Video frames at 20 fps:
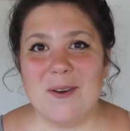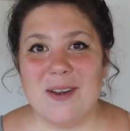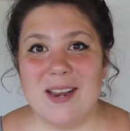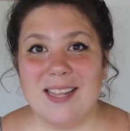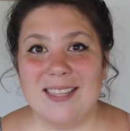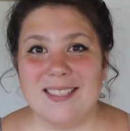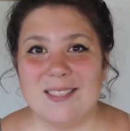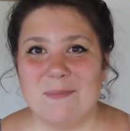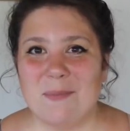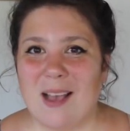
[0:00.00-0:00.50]

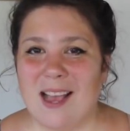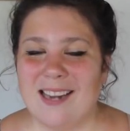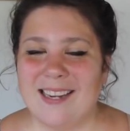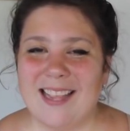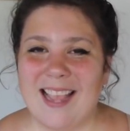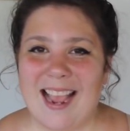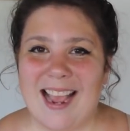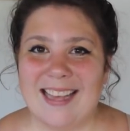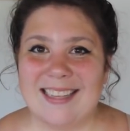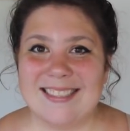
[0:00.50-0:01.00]
Knits
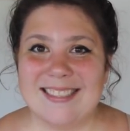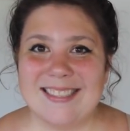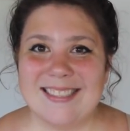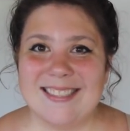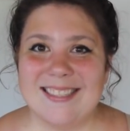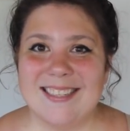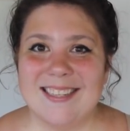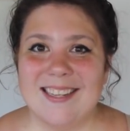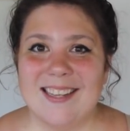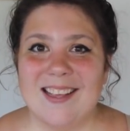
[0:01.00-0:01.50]

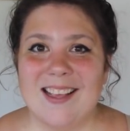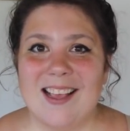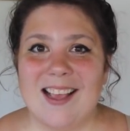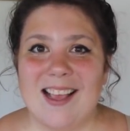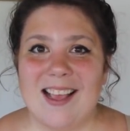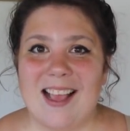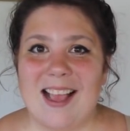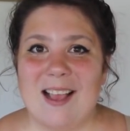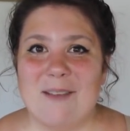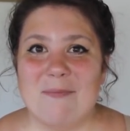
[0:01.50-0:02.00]
podcast.
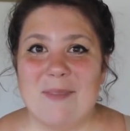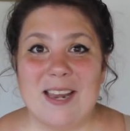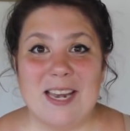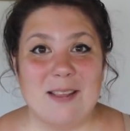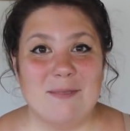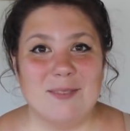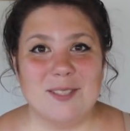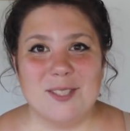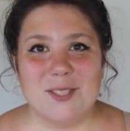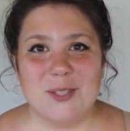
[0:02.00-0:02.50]
My
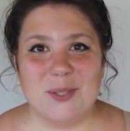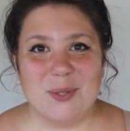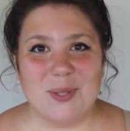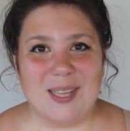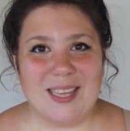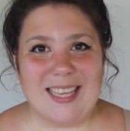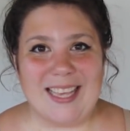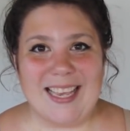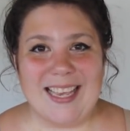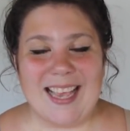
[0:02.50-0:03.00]
name is
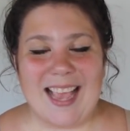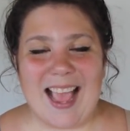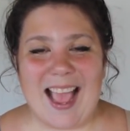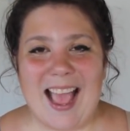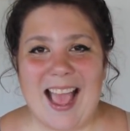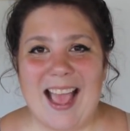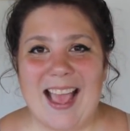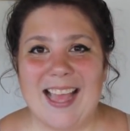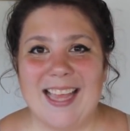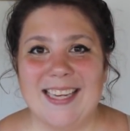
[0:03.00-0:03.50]
Julie,
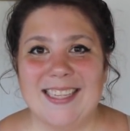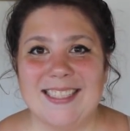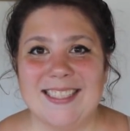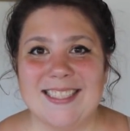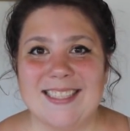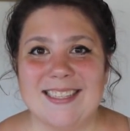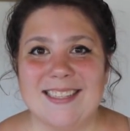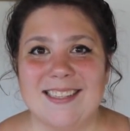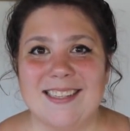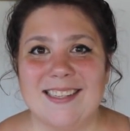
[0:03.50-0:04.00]

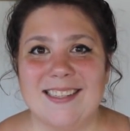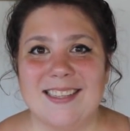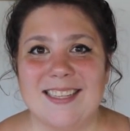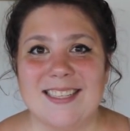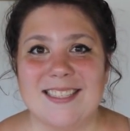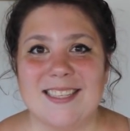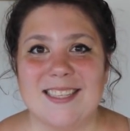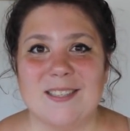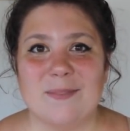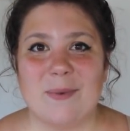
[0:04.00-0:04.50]
and
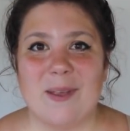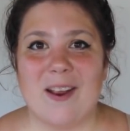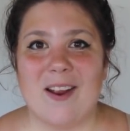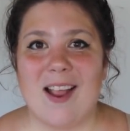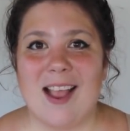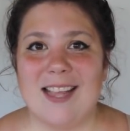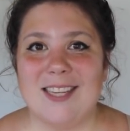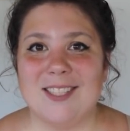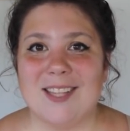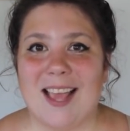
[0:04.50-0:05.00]
this is
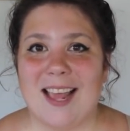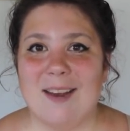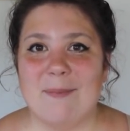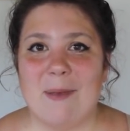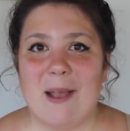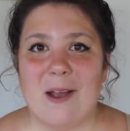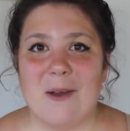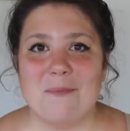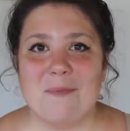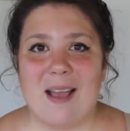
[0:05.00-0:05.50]
where I chat
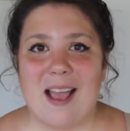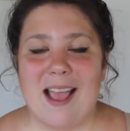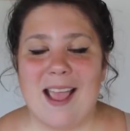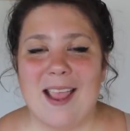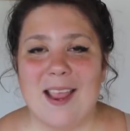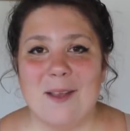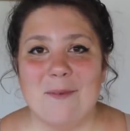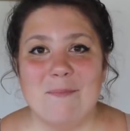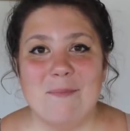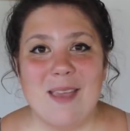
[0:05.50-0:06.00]
about
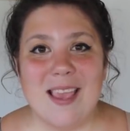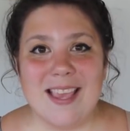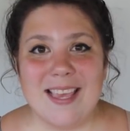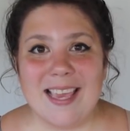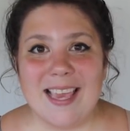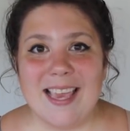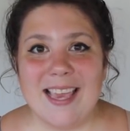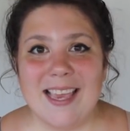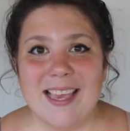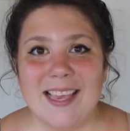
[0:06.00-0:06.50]
my
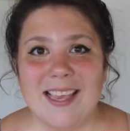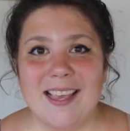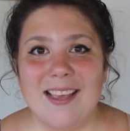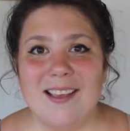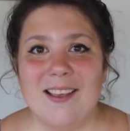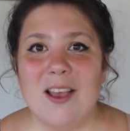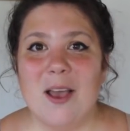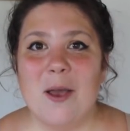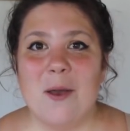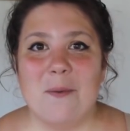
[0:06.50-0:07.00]
making,
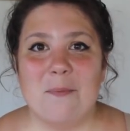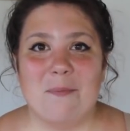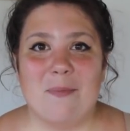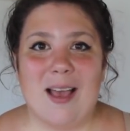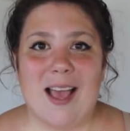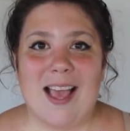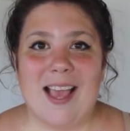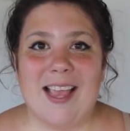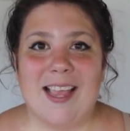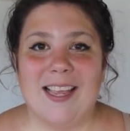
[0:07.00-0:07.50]

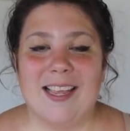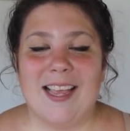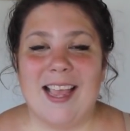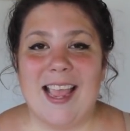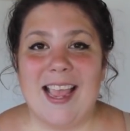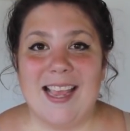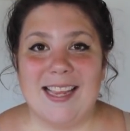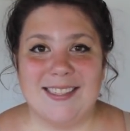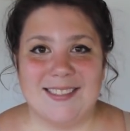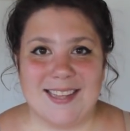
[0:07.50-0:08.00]
my
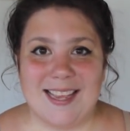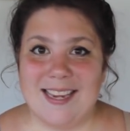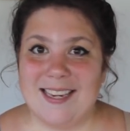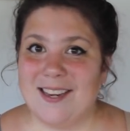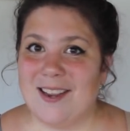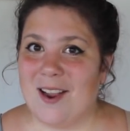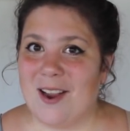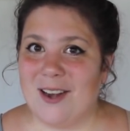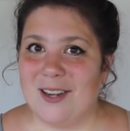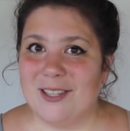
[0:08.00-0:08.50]

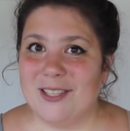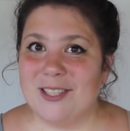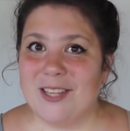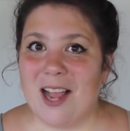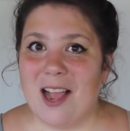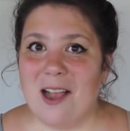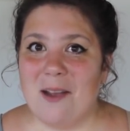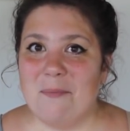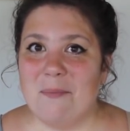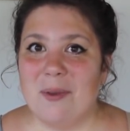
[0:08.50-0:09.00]
hand-dyed yarn
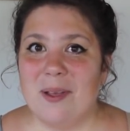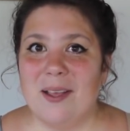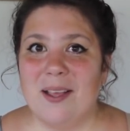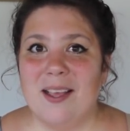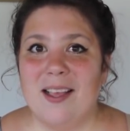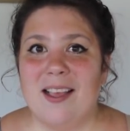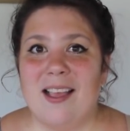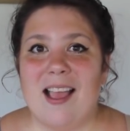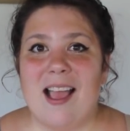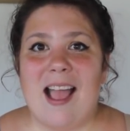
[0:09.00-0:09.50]
shop,
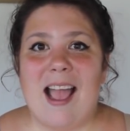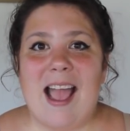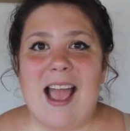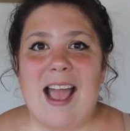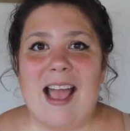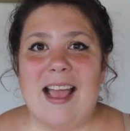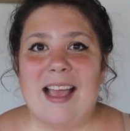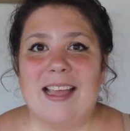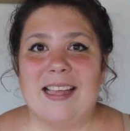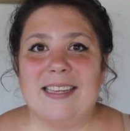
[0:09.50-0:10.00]

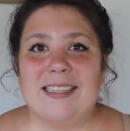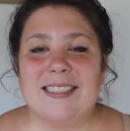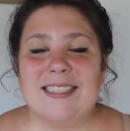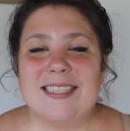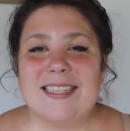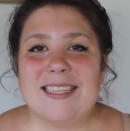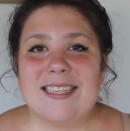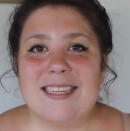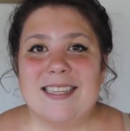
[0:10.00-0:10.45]
and